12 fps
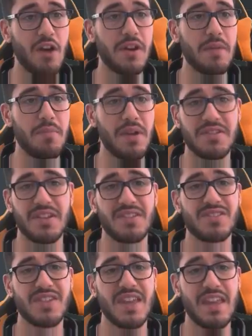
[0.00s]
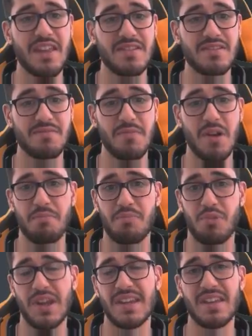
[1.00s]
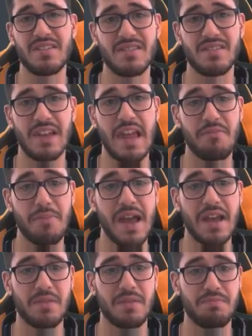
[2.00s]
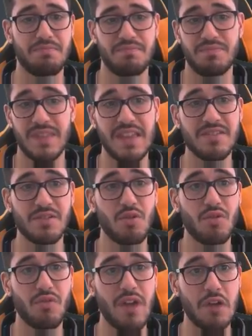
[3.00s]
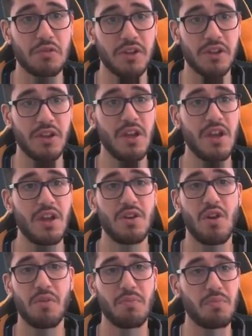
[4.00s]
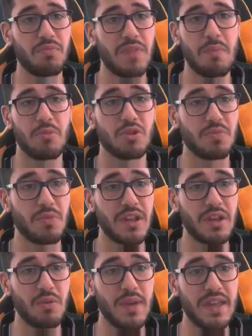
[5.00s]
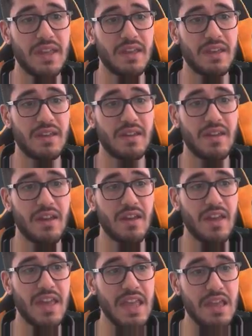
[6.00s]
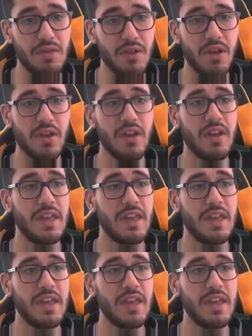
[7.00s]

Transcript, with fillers: on him, but as you can see, he's pretty decent left back, decent all rounder, not on that much money a week uh, either.